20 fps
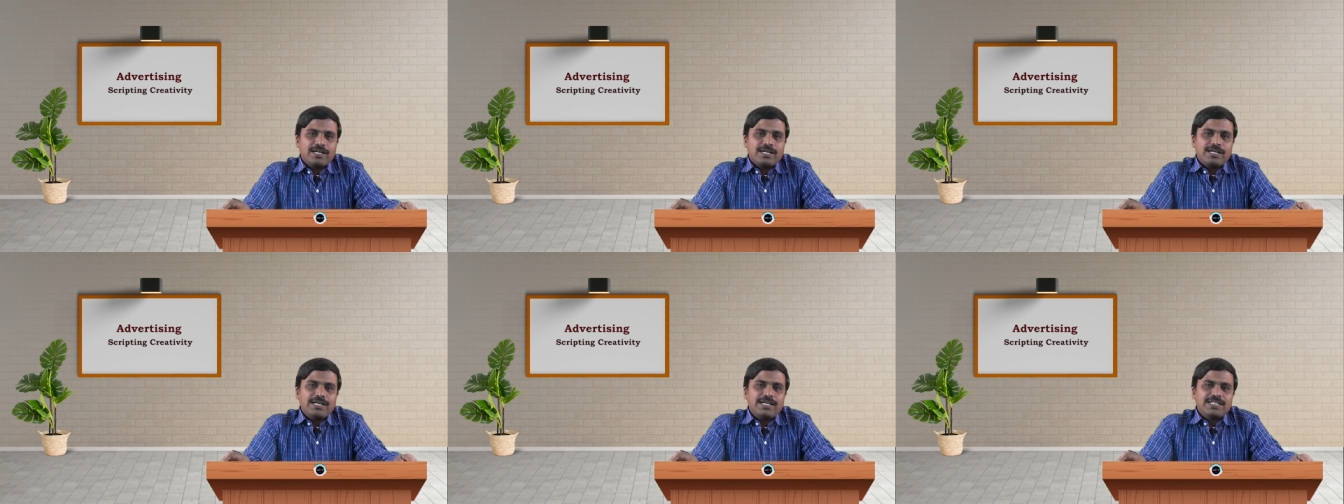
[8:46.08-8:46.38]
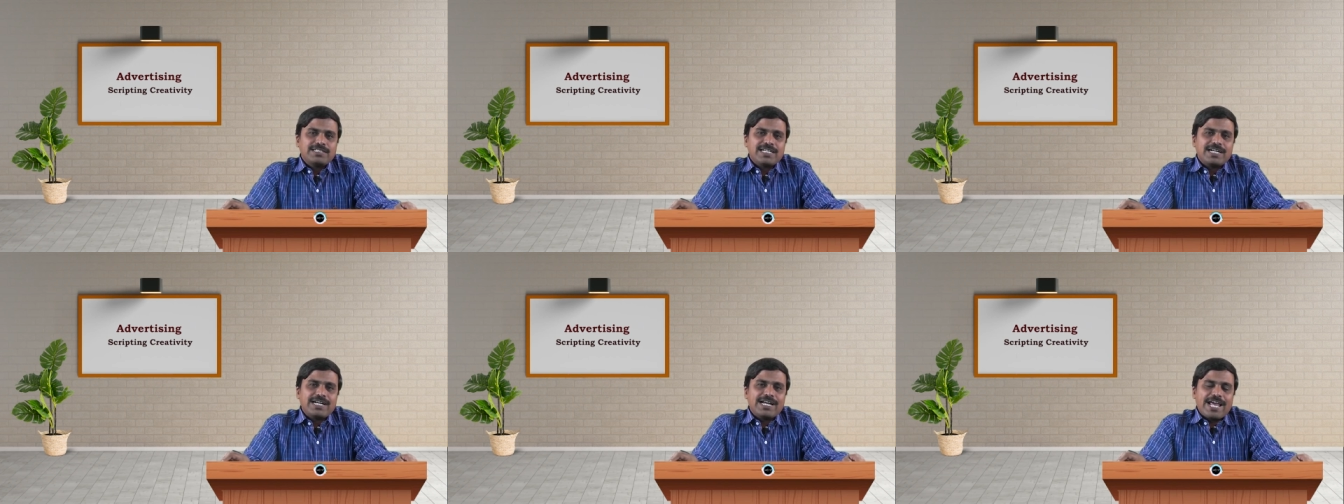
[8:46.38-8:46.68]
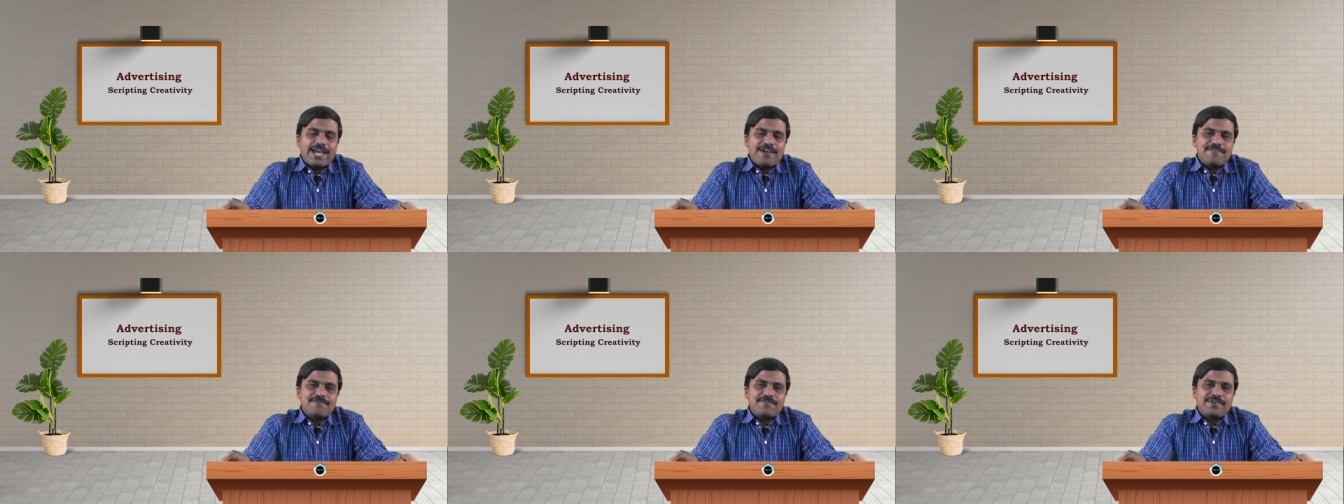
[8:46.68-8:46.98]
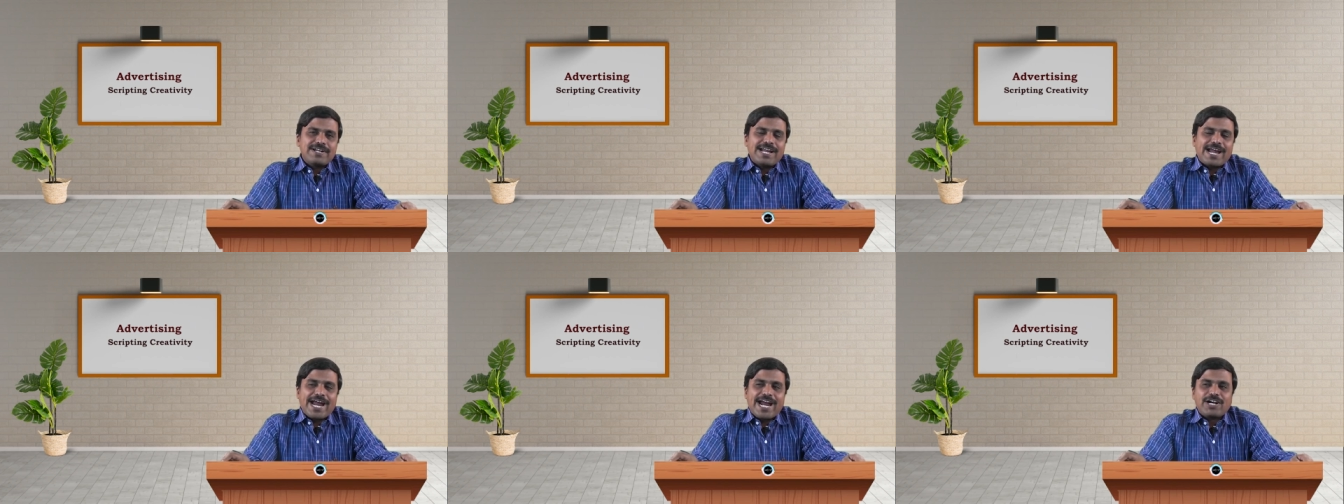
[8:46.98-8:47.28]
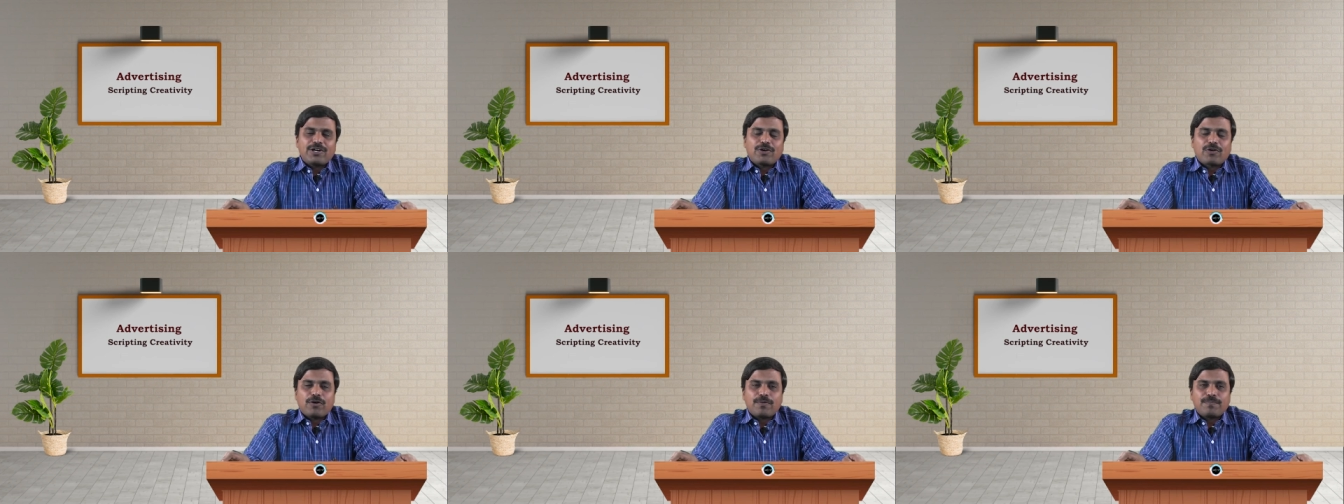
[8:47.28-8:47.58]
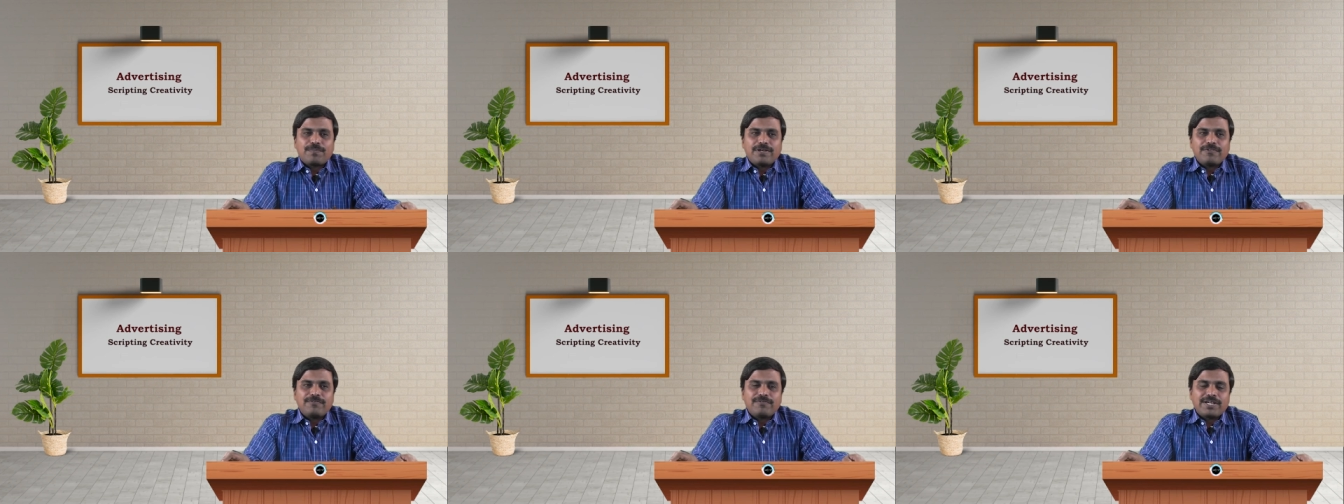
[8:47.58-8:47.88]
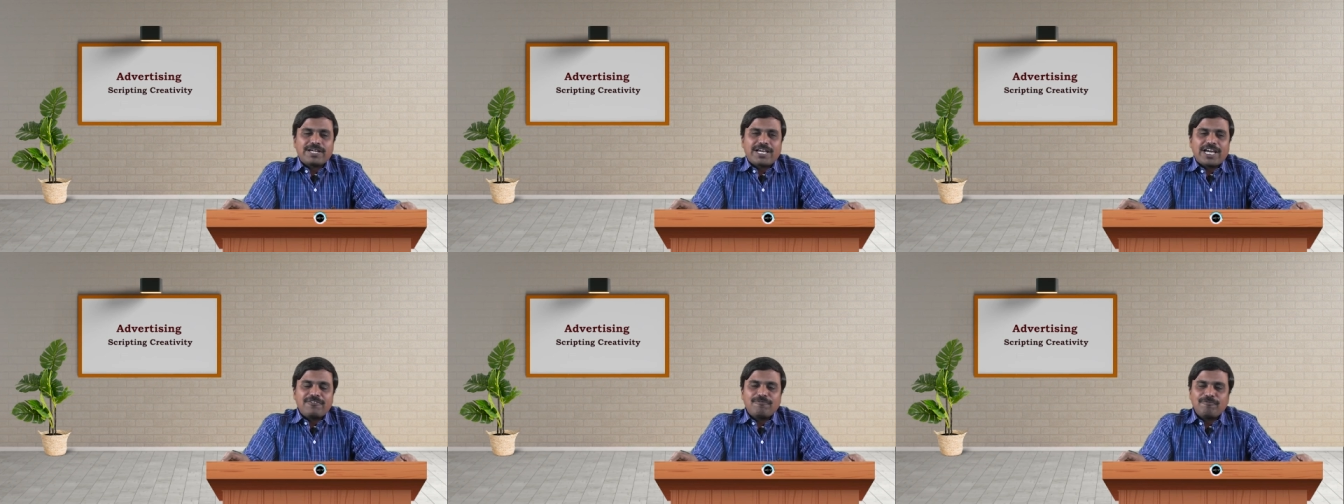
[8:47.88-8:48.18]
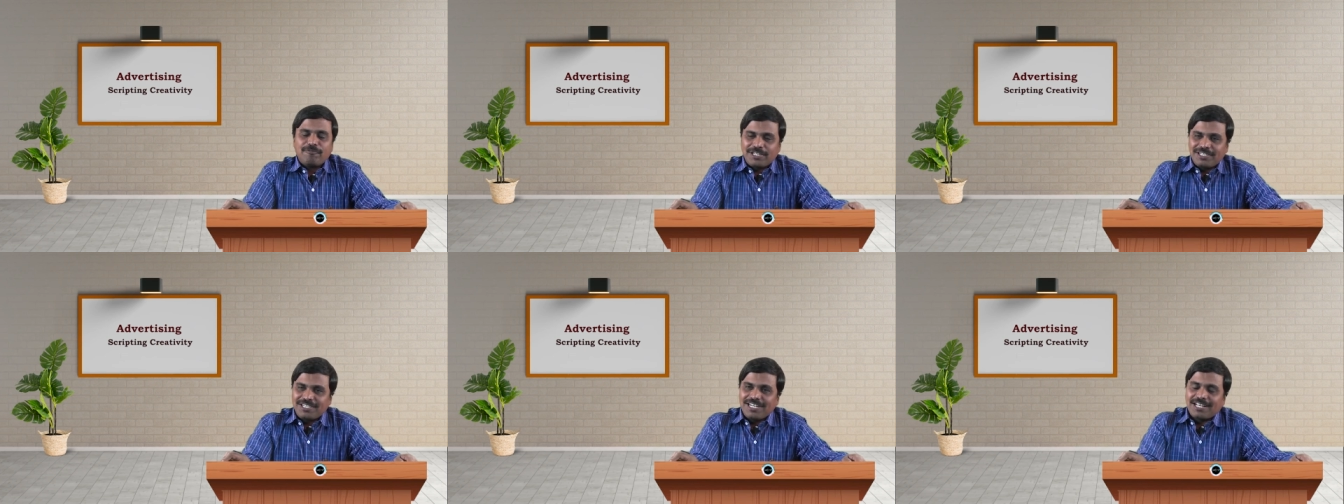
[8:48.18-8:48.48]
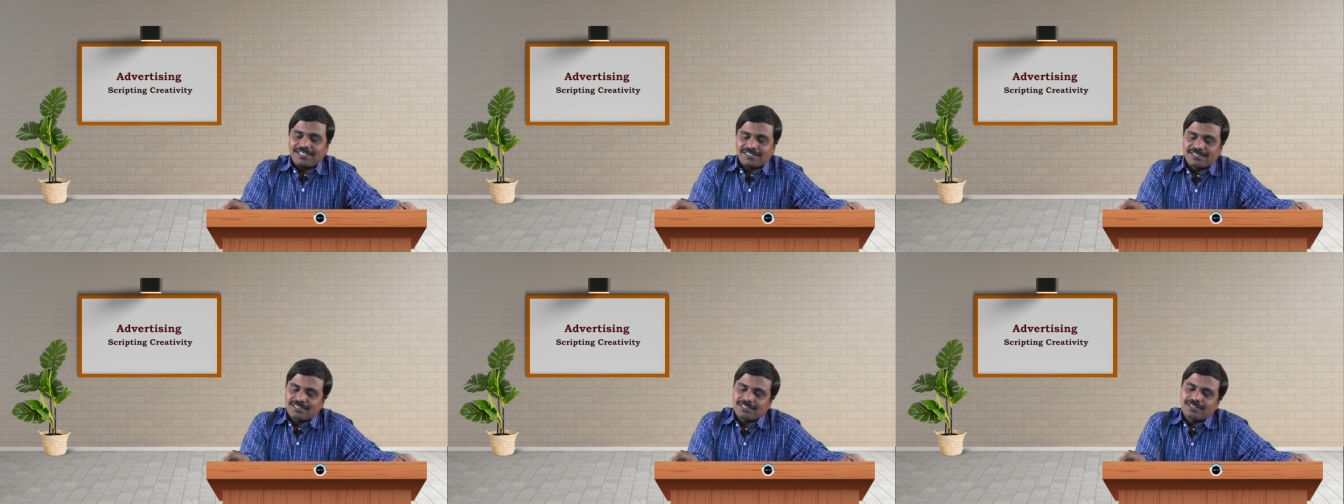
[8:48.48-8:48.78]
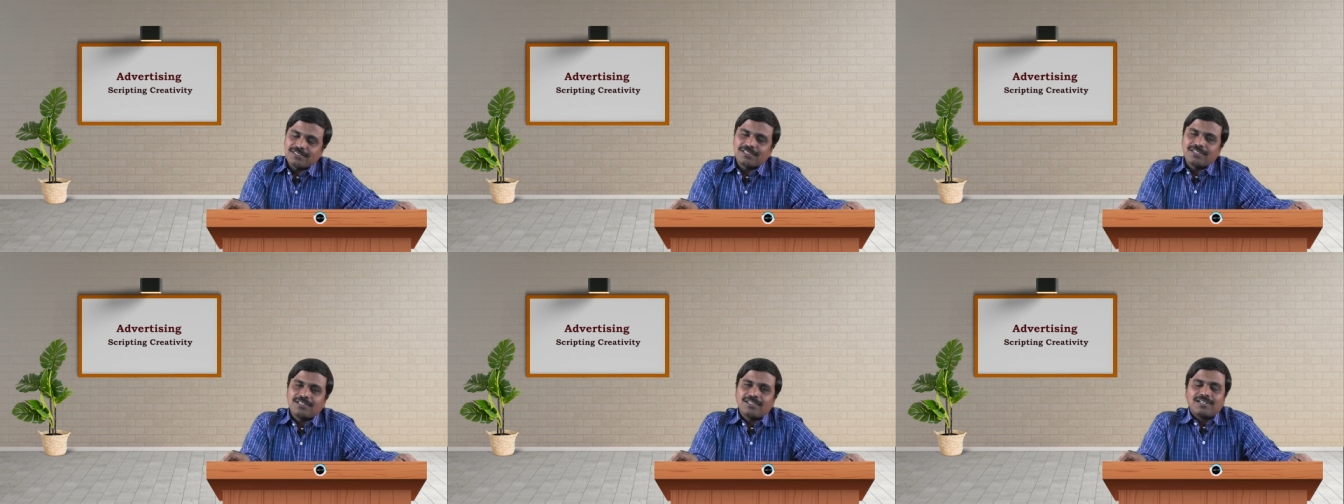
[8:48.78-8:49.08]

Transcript: Each and every ad copy we can witness